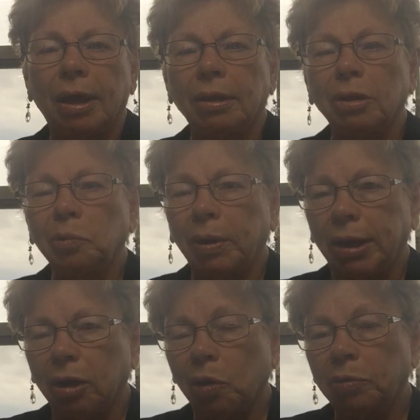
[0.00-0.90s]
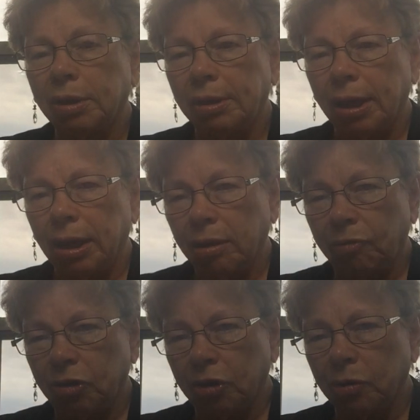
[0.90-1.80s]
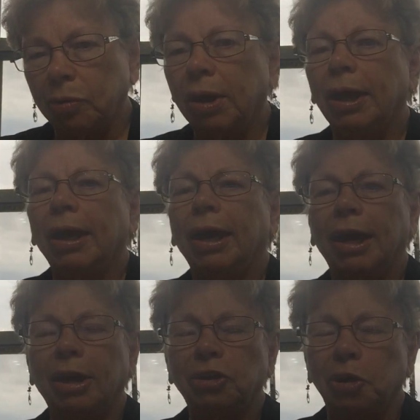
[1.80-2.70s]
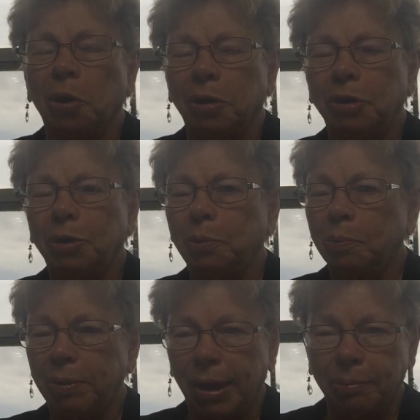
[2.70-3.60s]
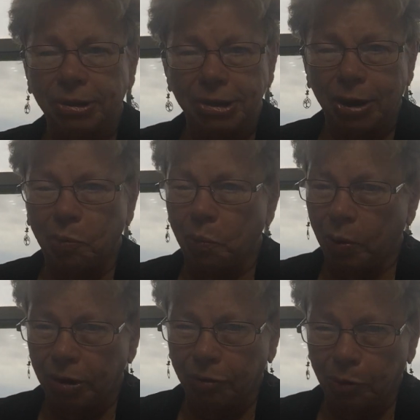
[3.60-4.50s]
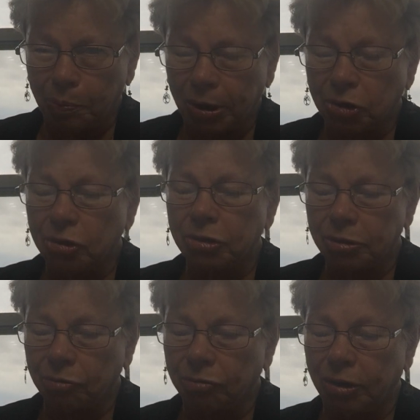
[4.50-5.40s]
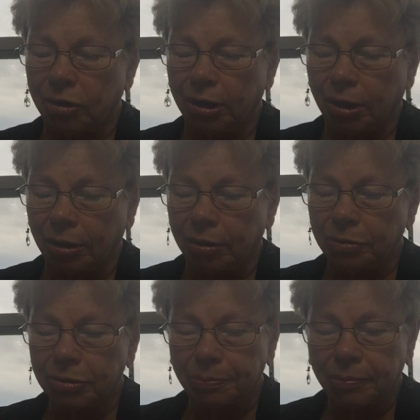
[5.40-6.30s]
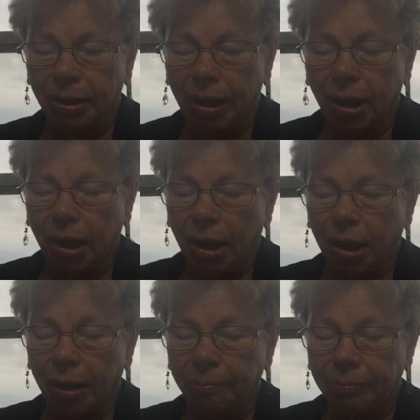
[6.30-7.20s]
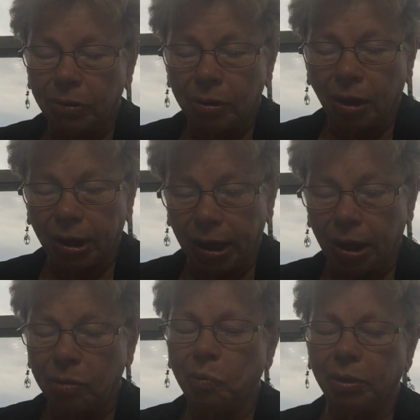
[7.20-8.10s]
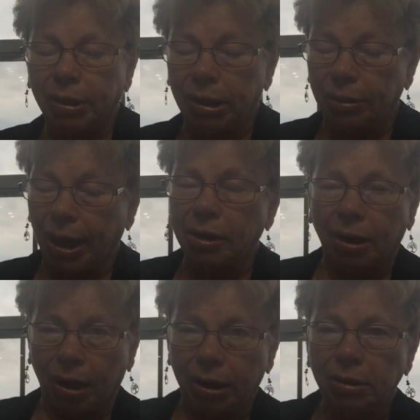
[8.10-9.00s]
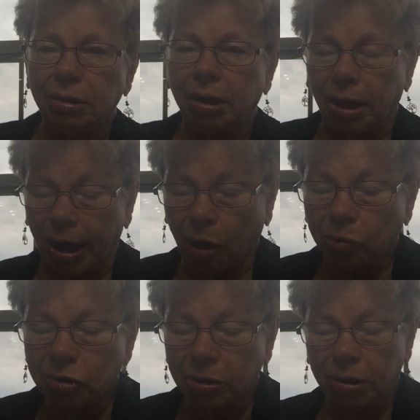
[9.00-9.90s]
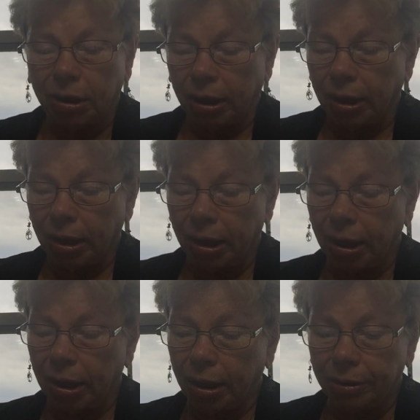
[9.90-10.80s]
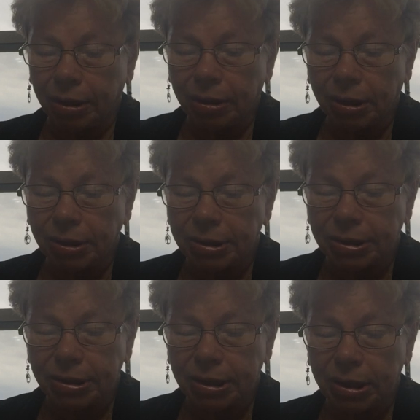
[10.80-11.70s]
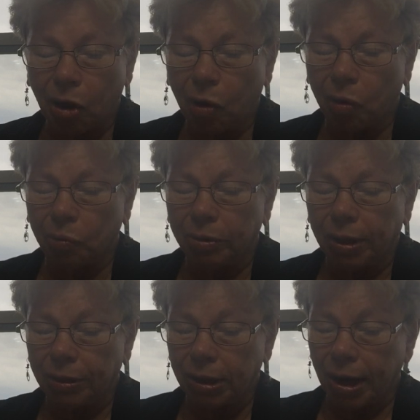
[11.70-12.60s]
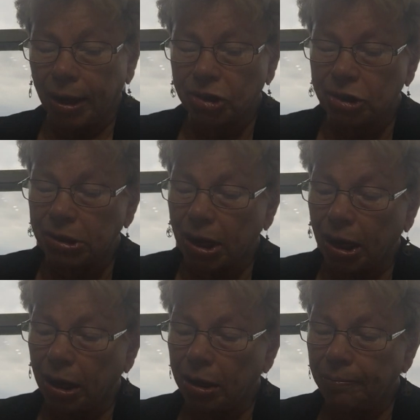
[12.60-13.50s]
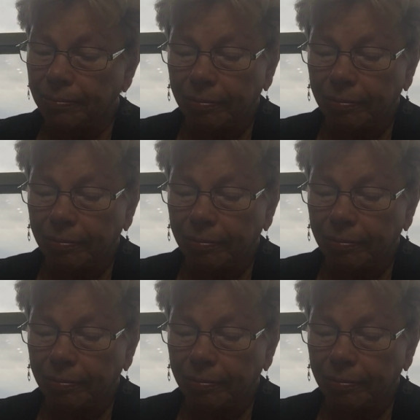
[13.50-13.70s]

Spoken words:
a little raincoat that they give you, and you will be able to take wonderful pictures very close. Again, we'll eat that night out. And then let's see, the next day